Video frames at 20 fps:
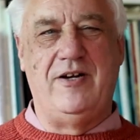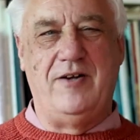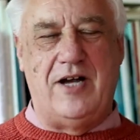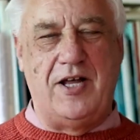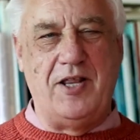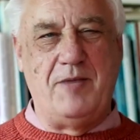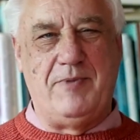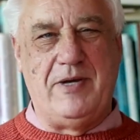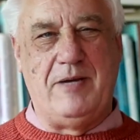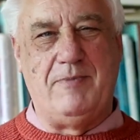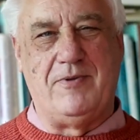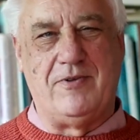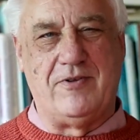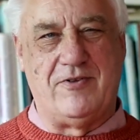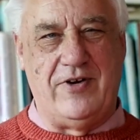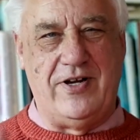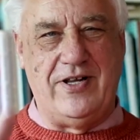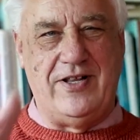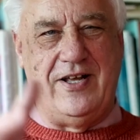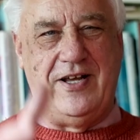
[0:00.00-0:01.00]
other people,
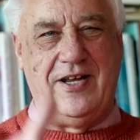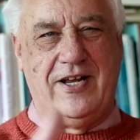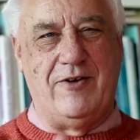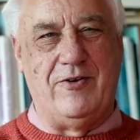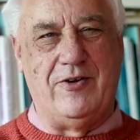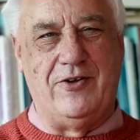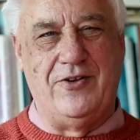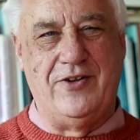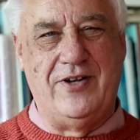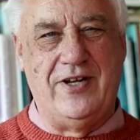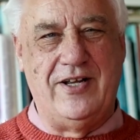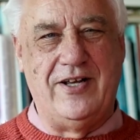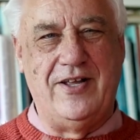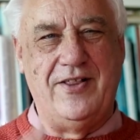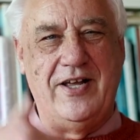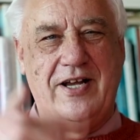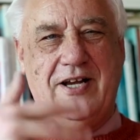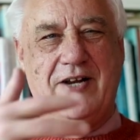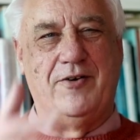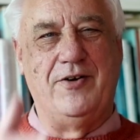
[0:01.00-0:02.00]
great, they go on and
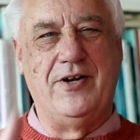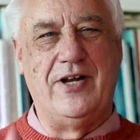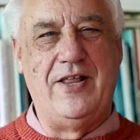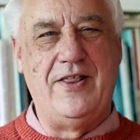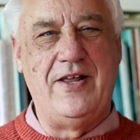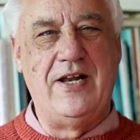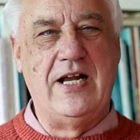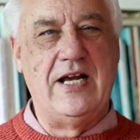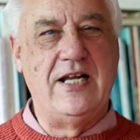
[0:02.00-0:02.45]
they go on,